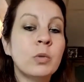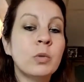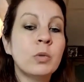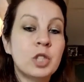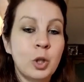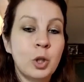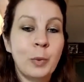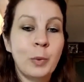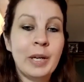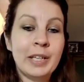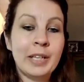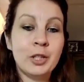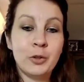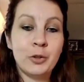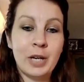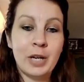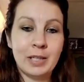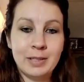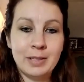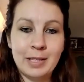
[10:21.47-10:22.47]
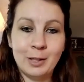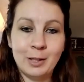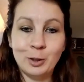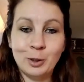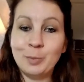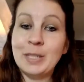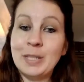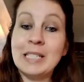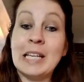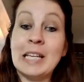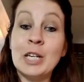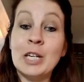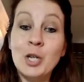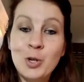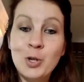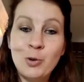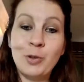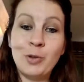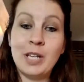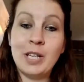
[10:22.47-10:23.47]
doing direct sales because I
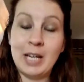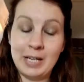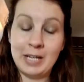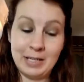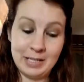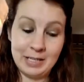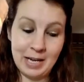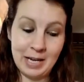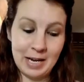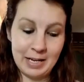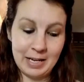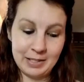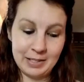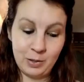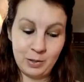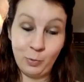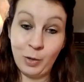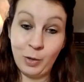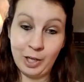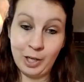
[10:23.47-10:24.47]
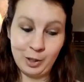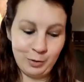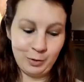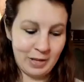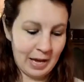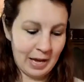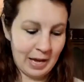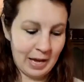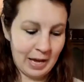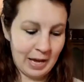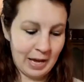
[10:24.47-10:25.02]
knew that I did not want to do that.